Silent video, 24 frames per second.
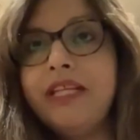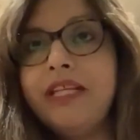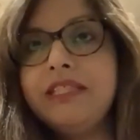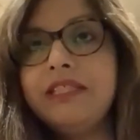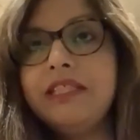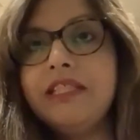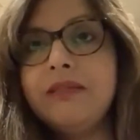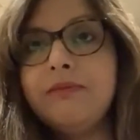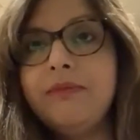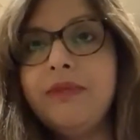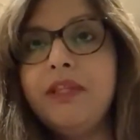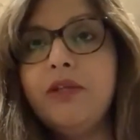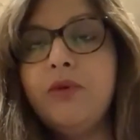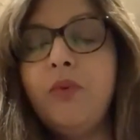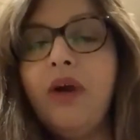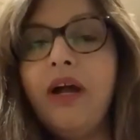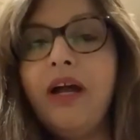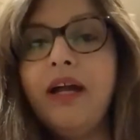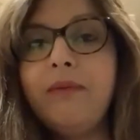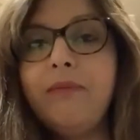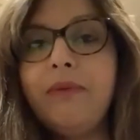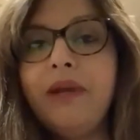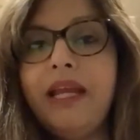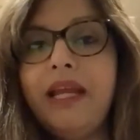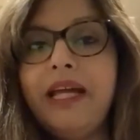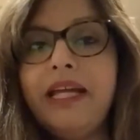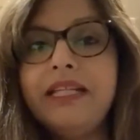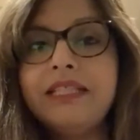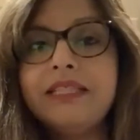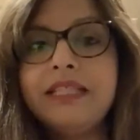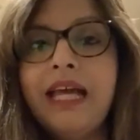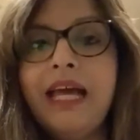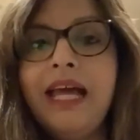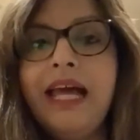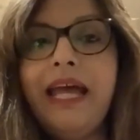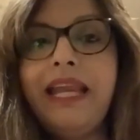racism in the
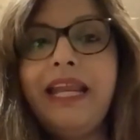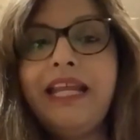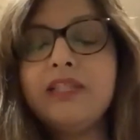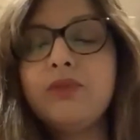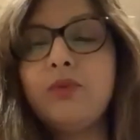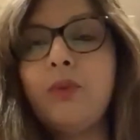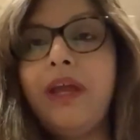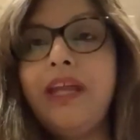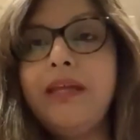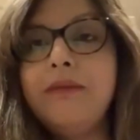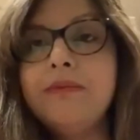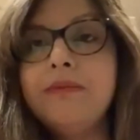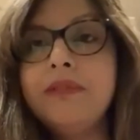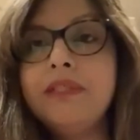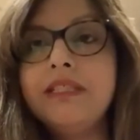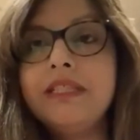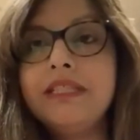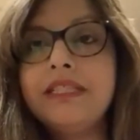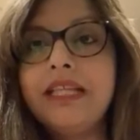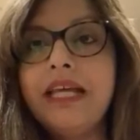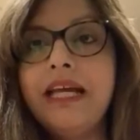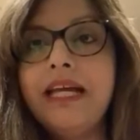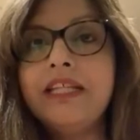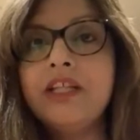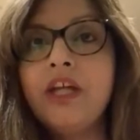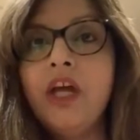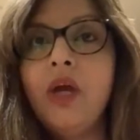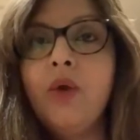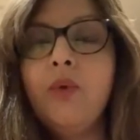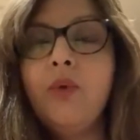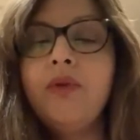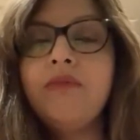workplace. And as Weyman said,